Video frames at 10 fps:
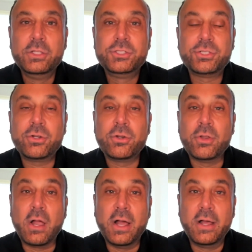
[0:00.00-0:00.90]

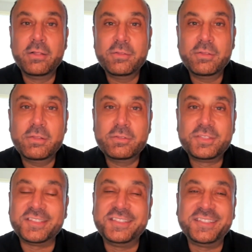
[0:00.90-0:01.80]
Sure.
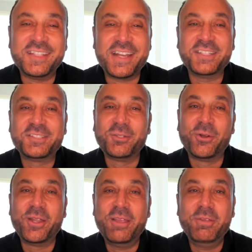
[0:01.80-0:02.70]
60-second
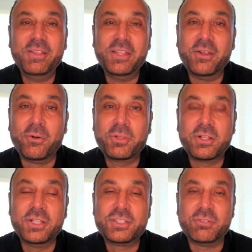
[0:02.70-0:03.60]
story.
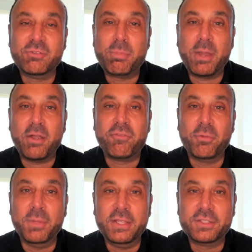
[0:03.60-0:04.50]
Collision repair for
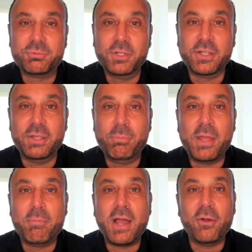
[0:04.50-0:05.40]
me has really
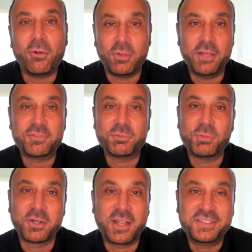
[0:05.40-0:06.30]
been my whole life's
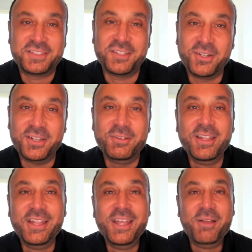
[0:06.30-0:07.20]
work. I started
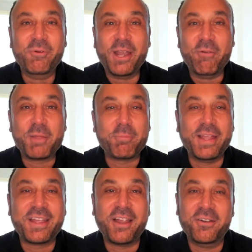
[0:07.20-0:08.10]
when I wrecked my
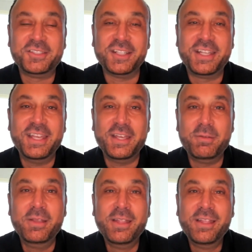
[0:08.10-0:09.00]
car as a kid,